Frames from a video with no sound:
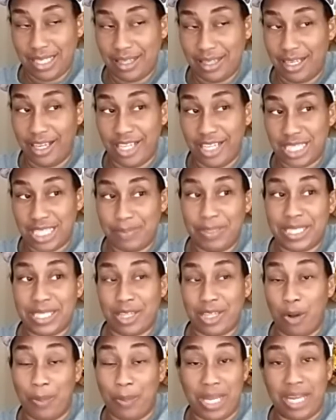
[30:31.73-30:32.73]
The
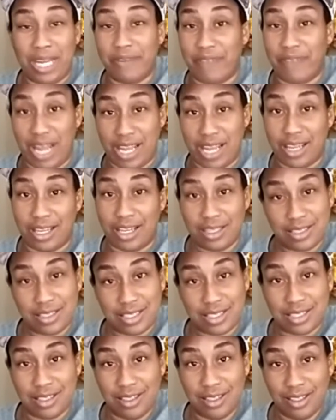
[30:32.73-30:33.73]
husband's gonna be in Vegas.
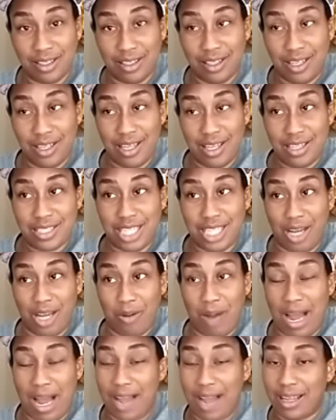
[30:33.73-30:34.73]

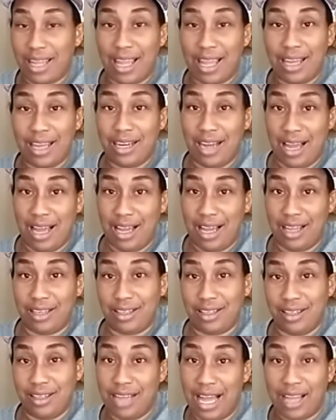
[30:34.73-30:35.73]
So I can't
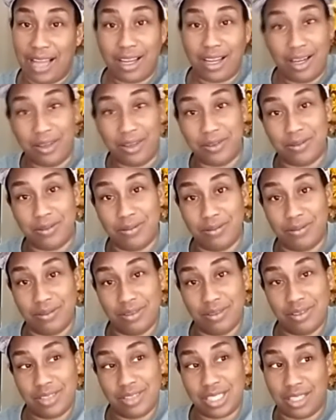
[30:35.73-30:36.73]
not not go
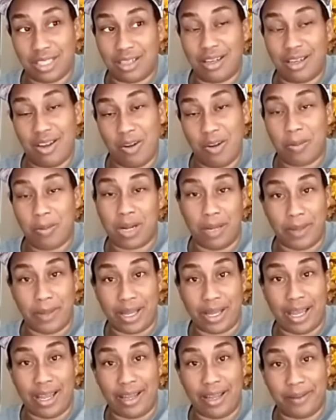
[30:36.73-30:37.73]
to her
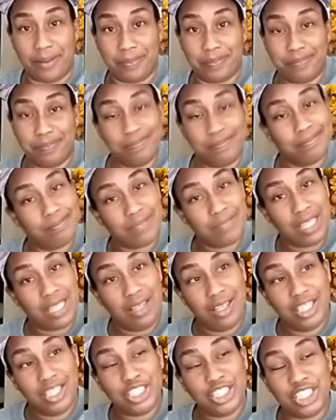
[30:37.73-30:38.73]
homecoming game.
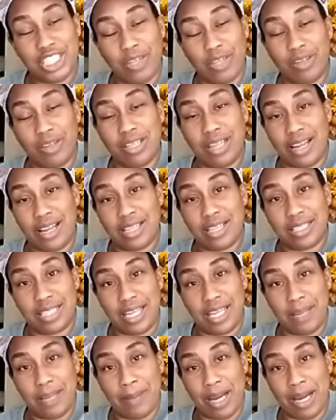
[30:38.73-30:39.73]
She's on the dance
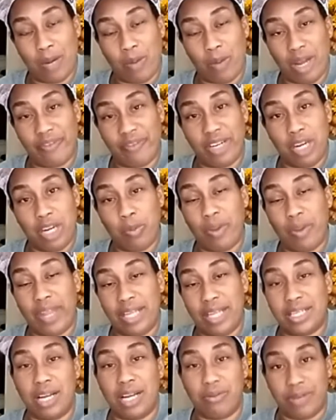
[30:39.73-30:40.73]
team, by the way. For anyone
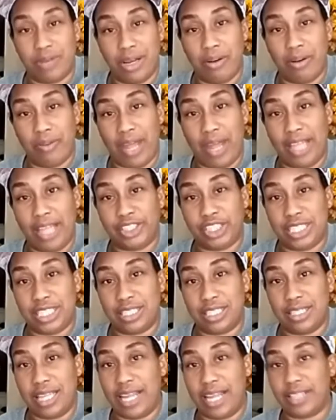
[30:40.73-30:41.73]
that don't know that,
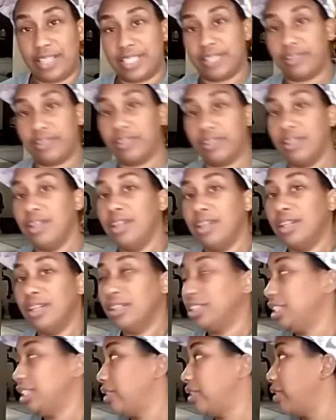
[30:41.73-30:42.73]
she's a dancer.
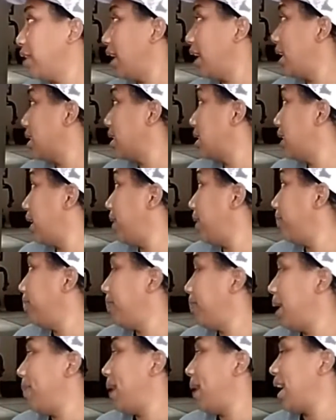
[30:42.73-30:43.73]
She's on the dance team.
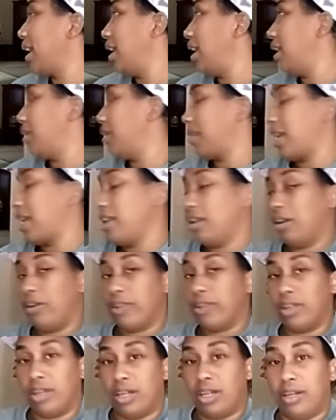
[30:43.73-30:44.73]
Baby, um, can you
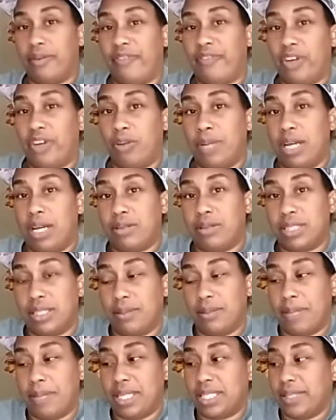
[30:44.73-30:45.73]
lower your um, phone down
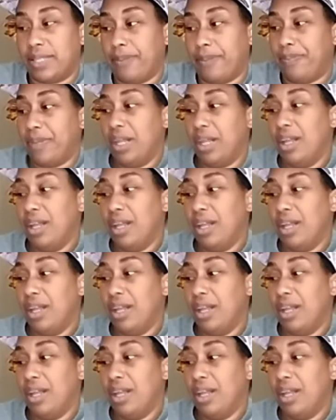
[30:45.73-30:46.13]
make me?